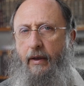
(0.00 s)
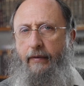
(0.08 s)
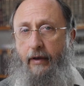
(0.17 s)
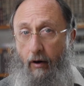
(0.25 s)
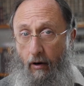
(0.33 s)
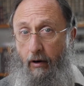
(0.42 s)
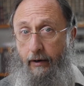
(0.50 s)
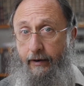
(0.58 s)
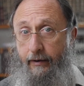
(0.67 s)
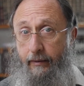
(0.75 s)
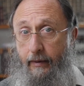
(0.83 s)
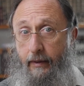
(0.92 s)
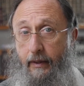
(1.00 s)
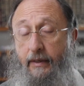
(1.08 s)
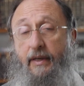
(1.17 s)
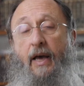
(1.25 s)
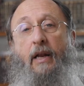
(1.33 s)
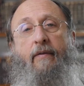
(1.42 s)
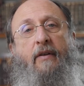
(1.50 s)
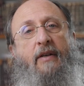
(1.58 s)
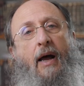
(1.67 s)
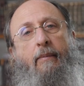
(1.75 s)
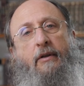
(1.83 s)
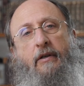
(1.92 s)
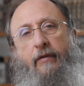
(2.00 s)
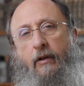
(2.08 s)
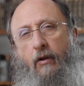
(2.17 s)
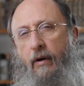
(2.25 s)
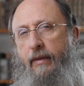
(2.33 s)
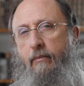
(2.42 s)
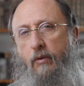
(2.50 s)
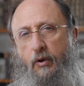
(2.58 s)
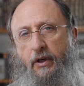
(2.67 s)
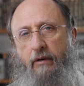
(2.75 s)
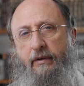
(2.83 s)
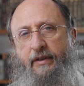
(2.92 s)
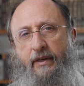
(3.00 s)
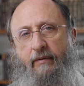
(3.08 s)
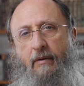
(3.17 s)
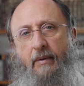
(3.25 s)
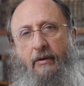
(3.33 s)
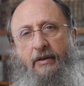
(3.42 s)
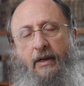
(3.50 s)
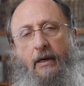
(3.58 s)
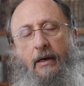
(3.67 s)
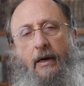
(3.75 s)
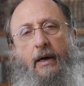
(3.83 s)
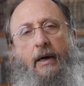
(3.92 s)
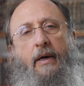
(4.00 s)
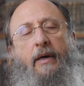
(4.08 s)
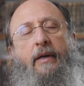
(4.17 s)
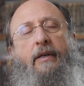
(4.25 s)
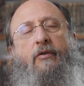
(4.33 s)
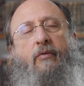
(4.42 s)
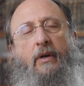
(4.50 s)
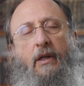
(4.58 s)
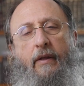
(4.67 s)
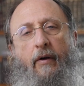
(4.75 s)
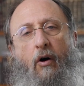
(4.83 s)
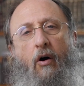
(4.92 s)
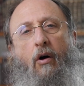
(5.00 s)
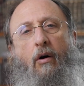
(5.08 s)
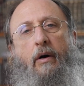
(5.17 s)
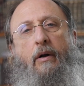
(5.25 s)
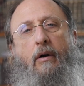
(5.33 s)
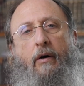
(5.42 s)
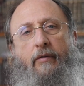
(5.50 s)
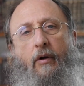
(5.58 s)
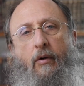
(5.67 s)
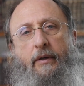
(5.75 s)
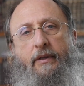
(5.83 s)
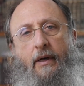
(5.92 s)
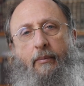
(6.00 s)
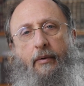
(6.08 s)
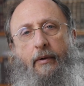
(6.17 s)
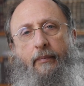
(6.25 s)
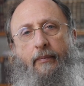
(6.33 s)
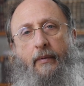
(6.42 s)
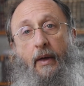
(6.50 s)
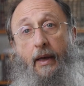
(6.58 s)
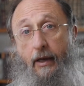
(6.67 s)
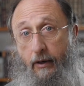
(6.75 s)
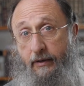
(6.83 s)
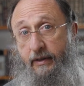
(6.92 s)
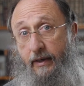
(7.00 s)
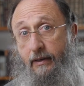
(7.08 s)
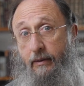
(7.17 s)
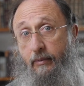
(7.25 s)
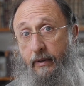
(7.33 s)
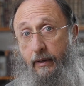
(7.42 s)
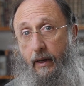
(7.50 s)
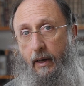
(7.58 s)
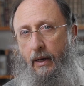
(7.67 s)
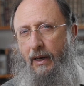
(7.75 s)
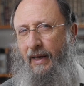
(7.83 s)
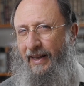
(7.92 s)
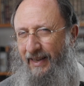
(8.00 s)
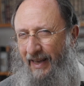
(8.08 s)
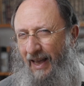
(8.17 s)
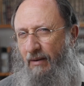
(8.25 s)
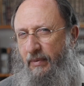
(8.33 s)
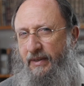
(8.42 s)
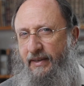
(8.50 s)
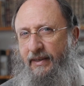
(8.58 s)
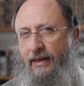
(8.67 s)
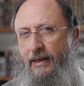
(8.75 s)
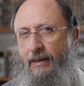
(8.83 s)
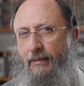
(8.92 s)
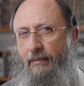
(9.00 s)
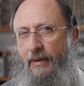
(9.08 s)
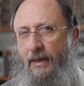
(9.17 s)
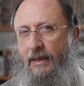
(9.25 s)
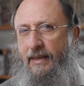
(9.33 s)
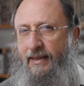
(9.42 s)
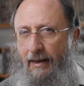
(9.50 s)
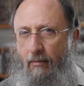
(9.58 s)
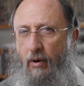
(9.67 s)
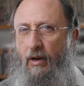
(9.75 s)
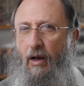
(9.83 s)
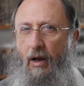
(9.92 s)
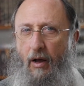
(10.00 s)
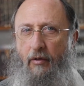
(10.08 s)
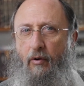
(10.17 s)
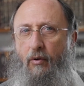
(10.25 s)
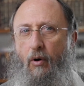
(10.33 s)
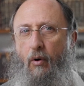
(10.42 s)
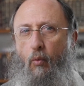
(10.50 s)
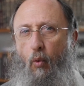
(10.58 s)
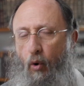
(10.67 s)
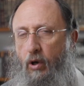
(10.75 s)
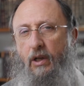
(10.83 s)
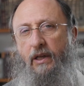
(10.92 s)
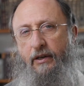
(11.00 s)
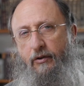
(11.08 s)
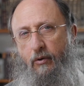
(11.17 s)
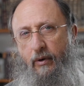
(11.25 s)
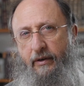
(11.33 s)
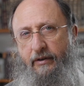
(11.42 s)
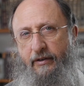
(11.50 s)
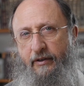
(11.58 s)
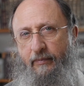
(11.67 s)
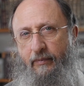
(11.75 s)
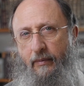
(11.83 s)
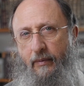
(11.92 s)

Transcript: the Ark, containing the tablets of the law that Moshe received at Mount Sinai, is really the heart of the Holy Temple, and ostensibly, it can be seen somewhat otherworldly to us.